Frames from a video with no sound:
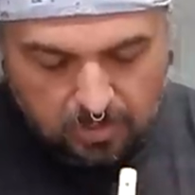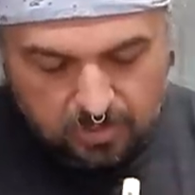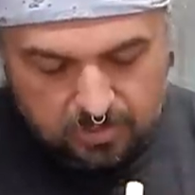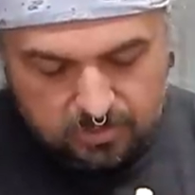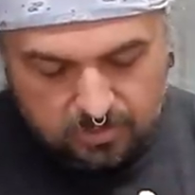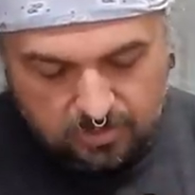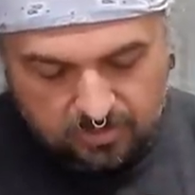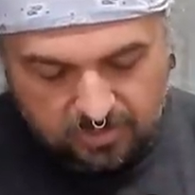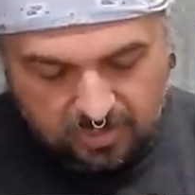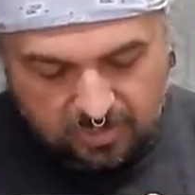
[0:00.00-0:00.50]

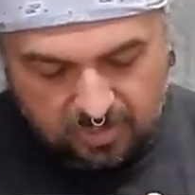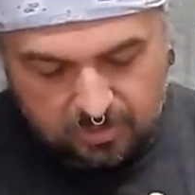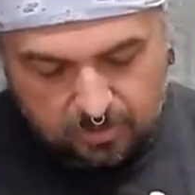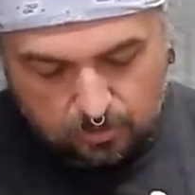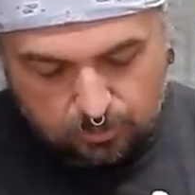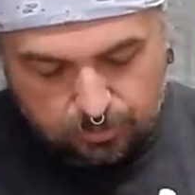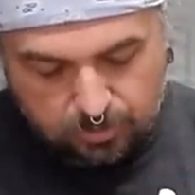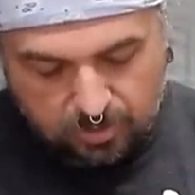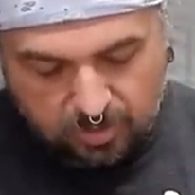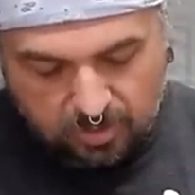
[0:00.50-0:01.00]
So I think I
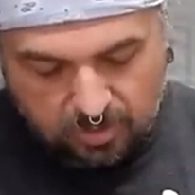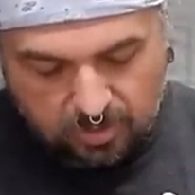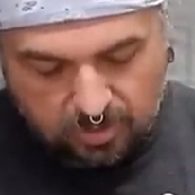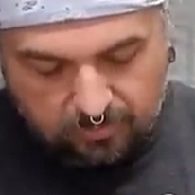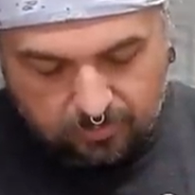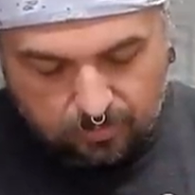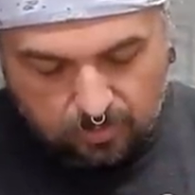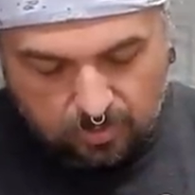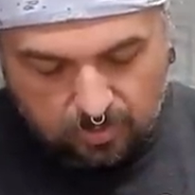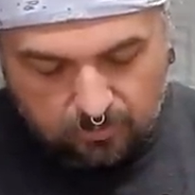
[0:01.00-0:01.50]
told you to
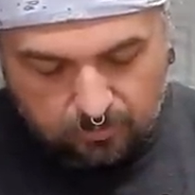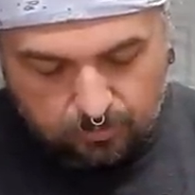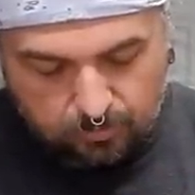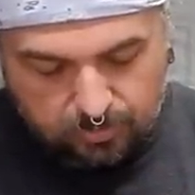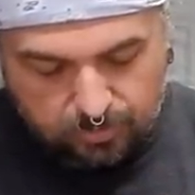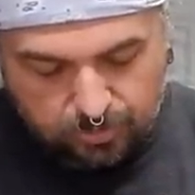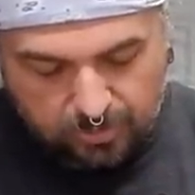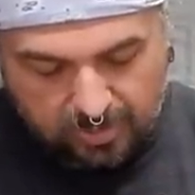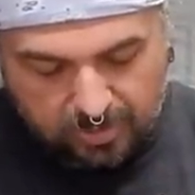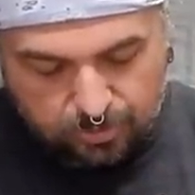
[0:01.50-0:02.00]
uncover all of them,
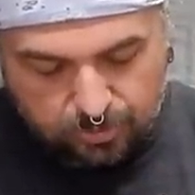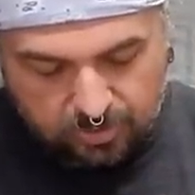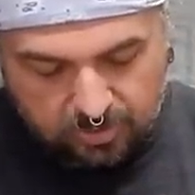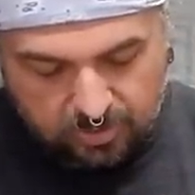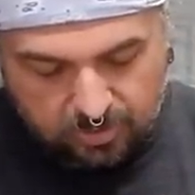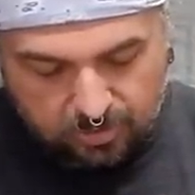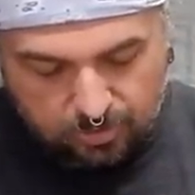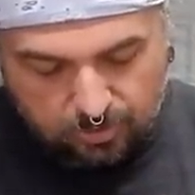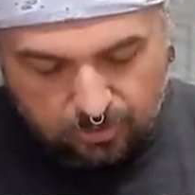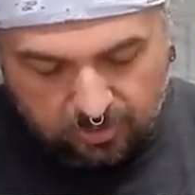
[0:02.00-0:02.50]
but
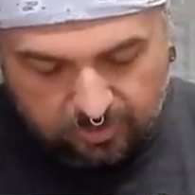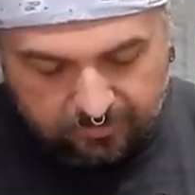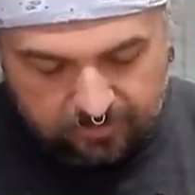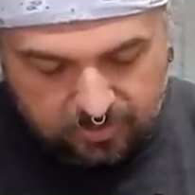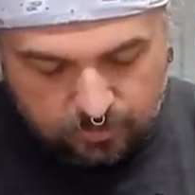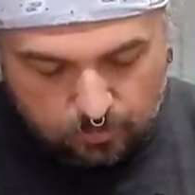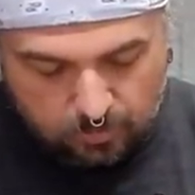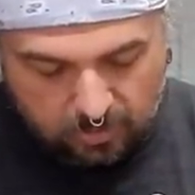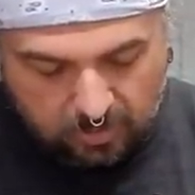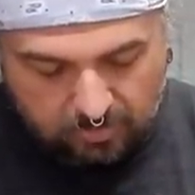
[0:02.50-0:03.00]
you leave
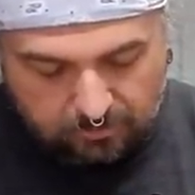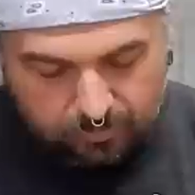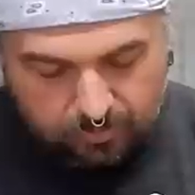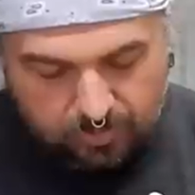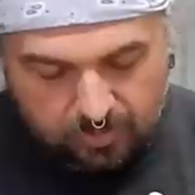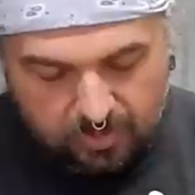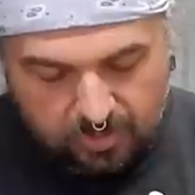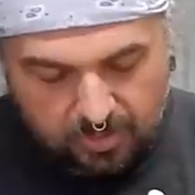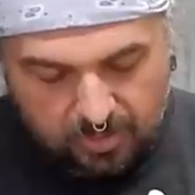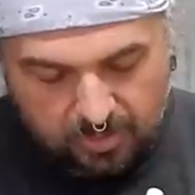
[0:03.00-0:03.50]
this one covered,
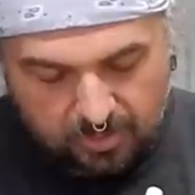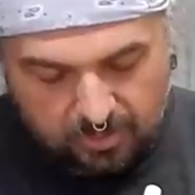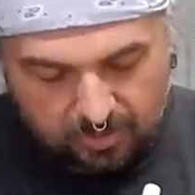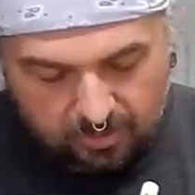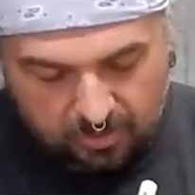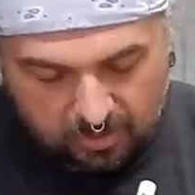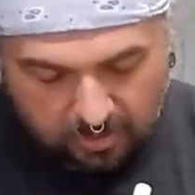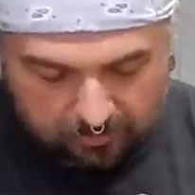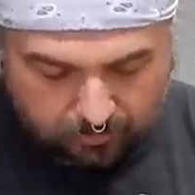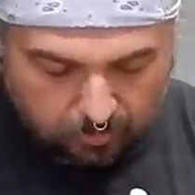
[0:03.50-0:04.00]
then
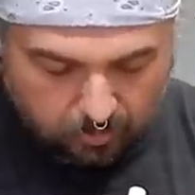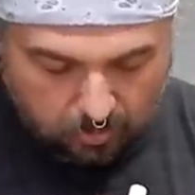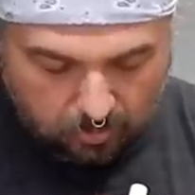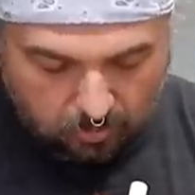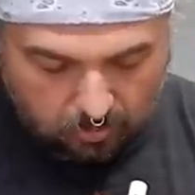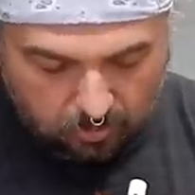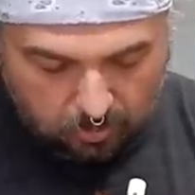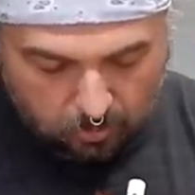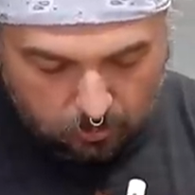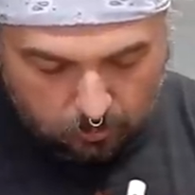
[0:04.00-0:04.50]
cover
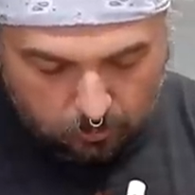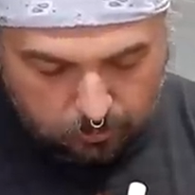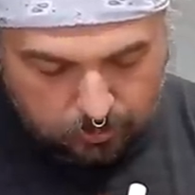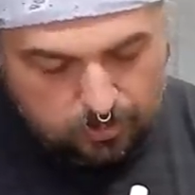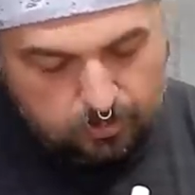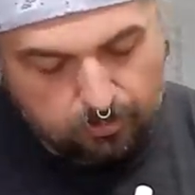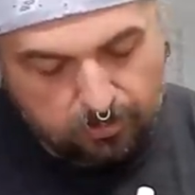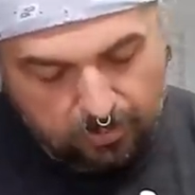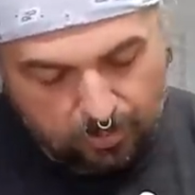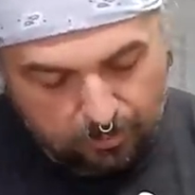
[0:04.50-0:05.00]
all holes,
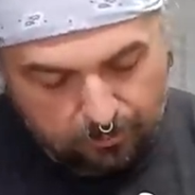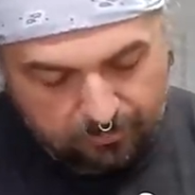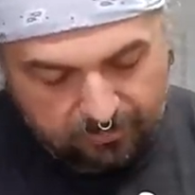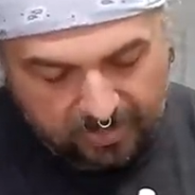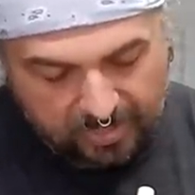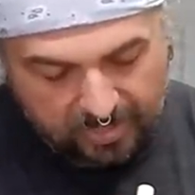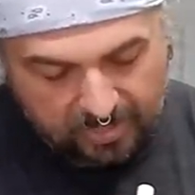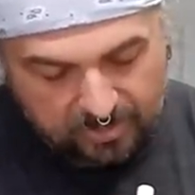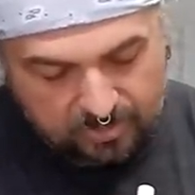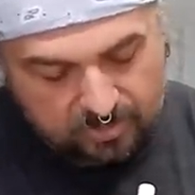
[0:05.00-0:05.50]
blow
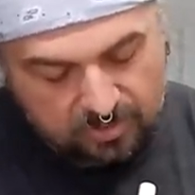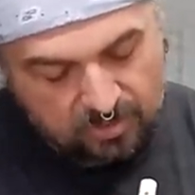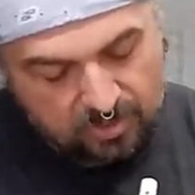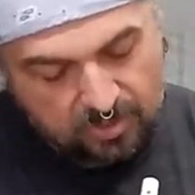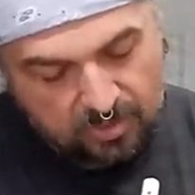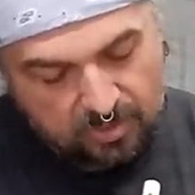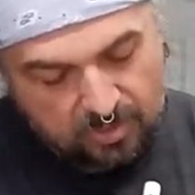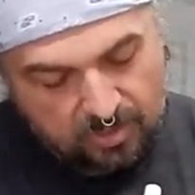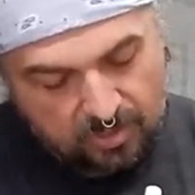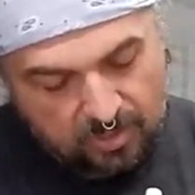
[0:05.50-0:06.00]
fast,
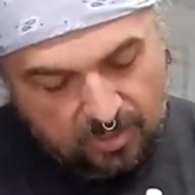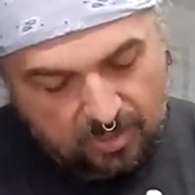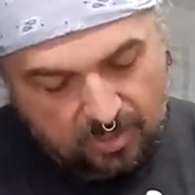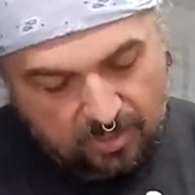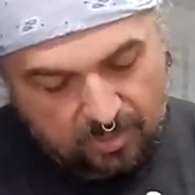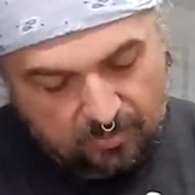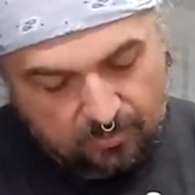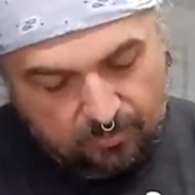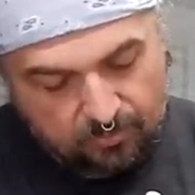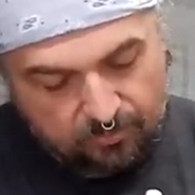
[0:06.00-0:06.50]

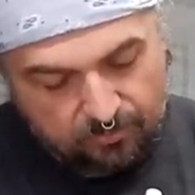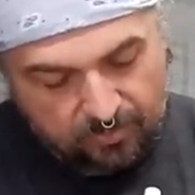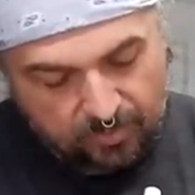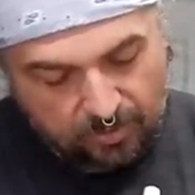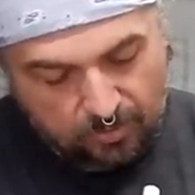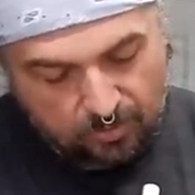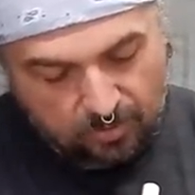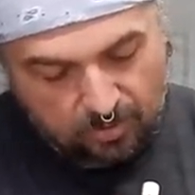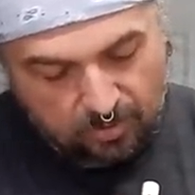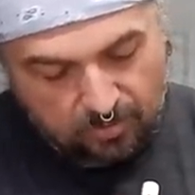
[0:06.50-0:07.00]

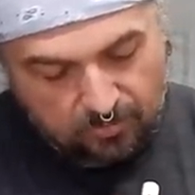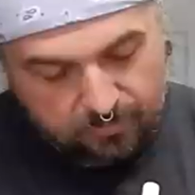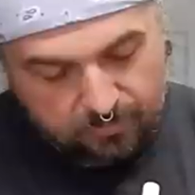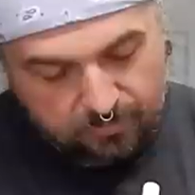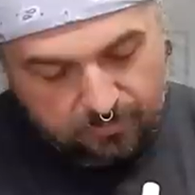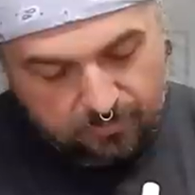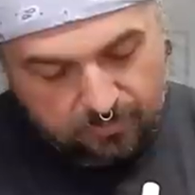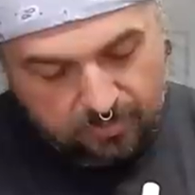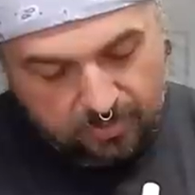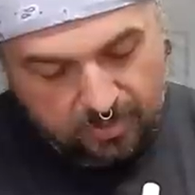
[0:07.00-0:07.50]
finger
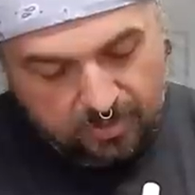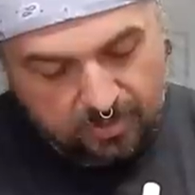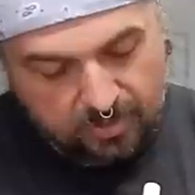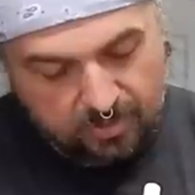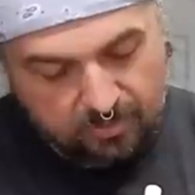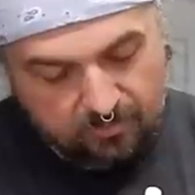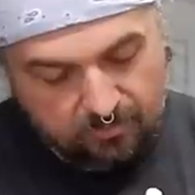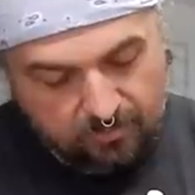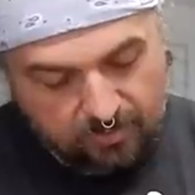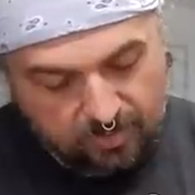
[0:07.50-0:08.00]
off, and
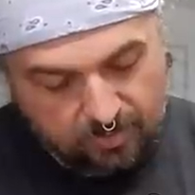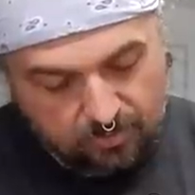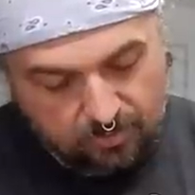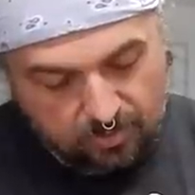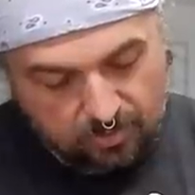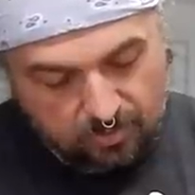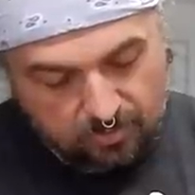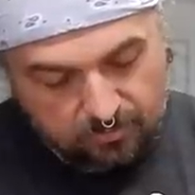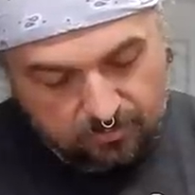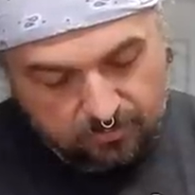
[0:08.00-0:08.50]
then finger
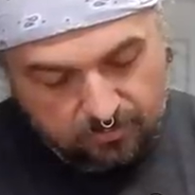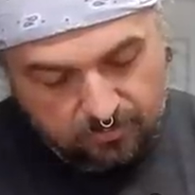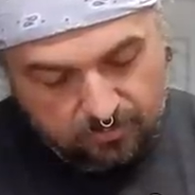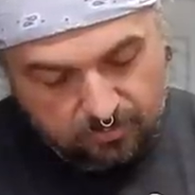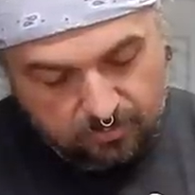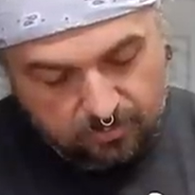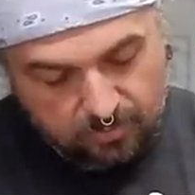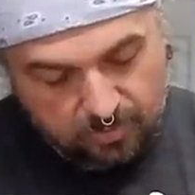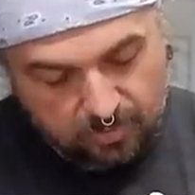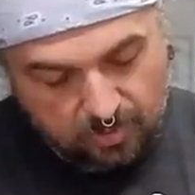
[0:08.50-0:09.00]
off
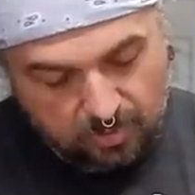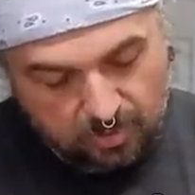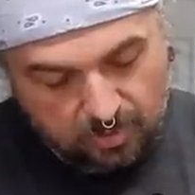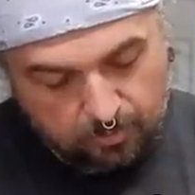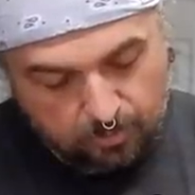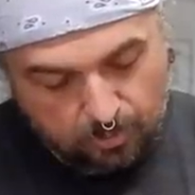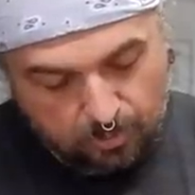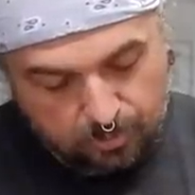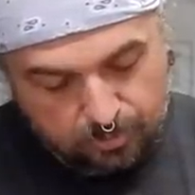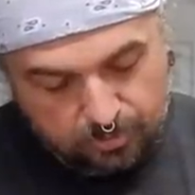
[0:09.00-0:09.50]

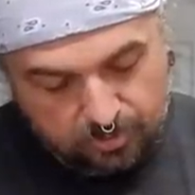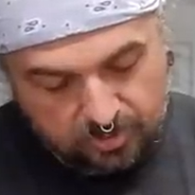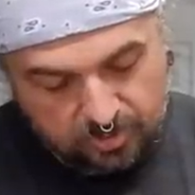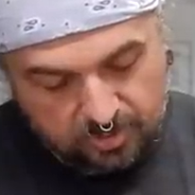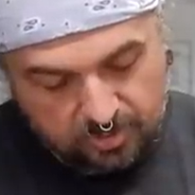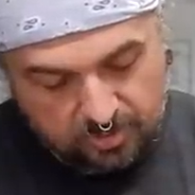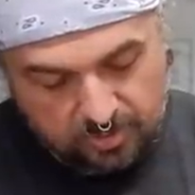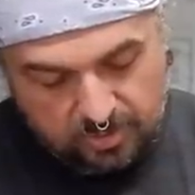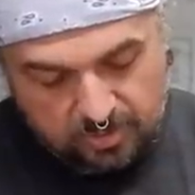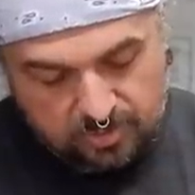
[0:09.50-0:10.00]
partially,
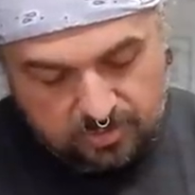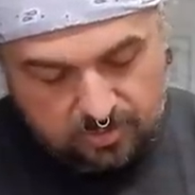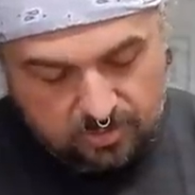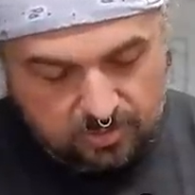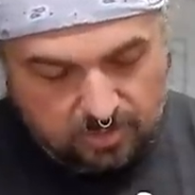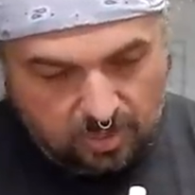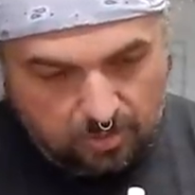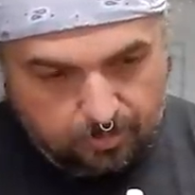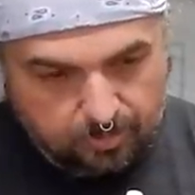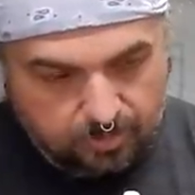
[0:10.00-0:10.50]
and then that's the
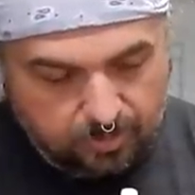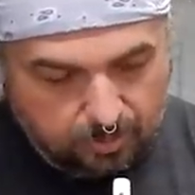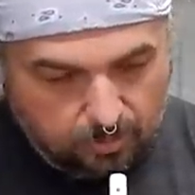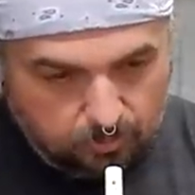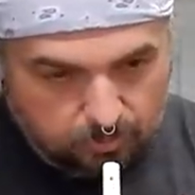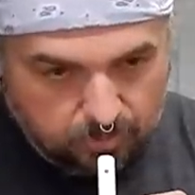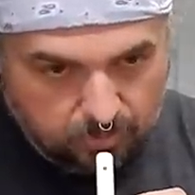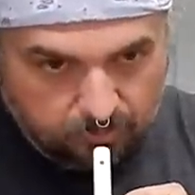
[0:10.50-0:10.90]
top of the note.